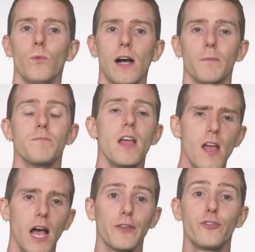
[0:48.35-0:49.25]
Well,
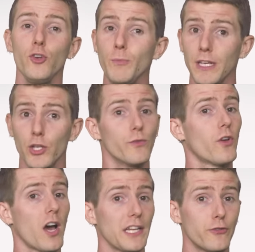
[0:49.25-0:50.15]
assuming you've
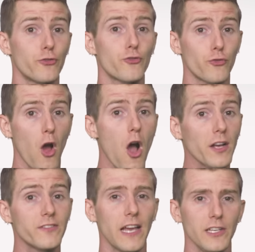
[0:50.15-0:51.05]
got a
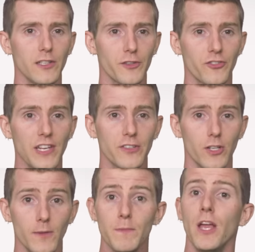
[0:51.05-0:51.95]
strong cellular
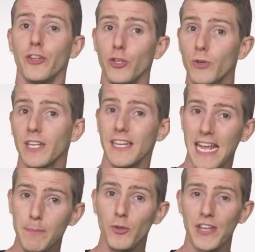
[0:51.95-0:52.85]
signal, you can
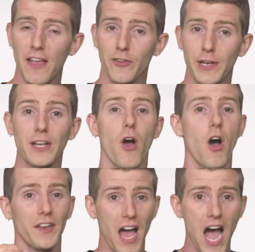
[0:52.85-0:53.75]
enable tethering
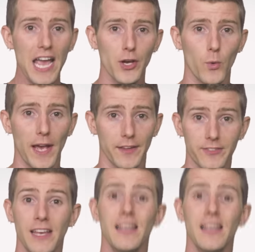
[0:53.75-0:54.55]
on iOS